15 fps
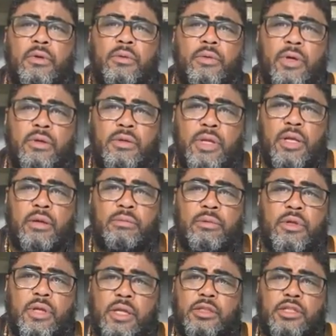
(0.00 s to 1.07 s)
Well, you need
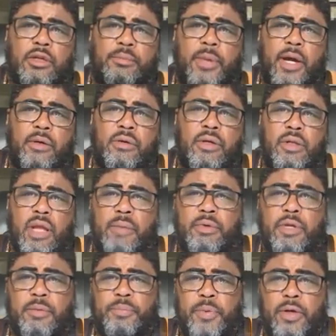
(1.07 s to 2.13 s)
to get your butt on the damn
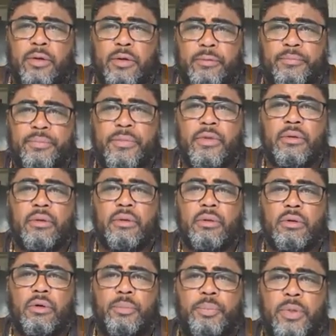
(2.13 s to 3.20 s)
computer
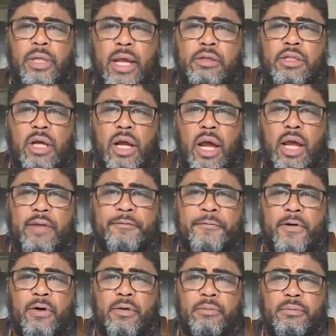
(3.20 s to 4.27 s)
or pull out your
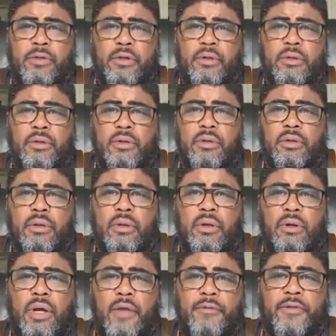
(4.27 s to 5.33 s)
iPhone you
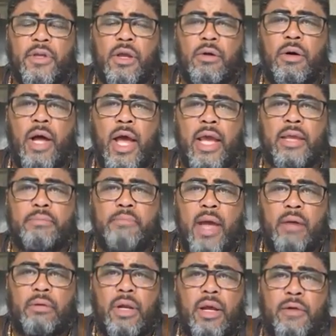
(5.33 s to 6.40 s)
don't have to go hike
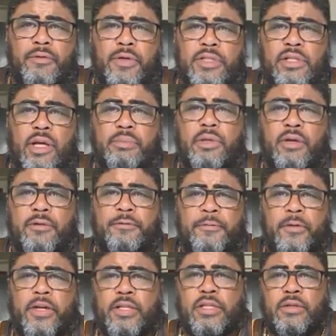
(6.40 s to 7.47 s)
Mount Everest up there
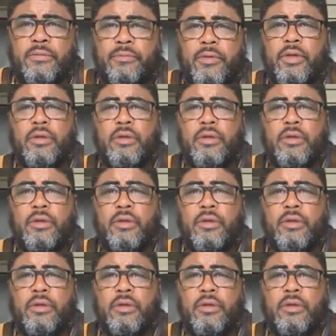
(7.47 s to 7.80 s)
freezing,